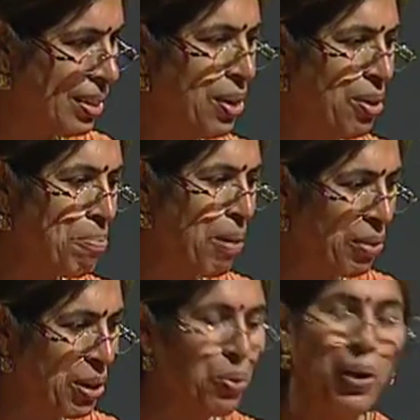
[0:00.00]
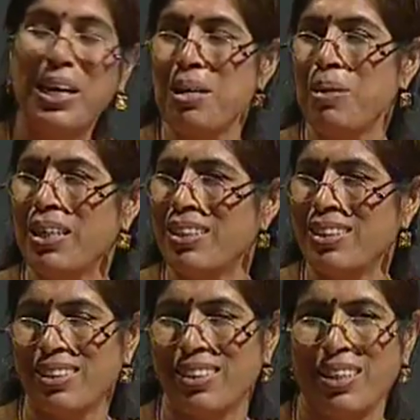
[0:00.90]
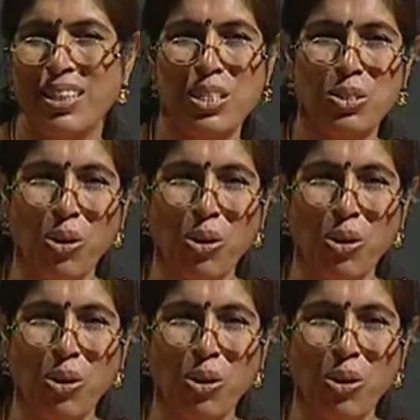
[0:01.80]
Then you have power quality meters. These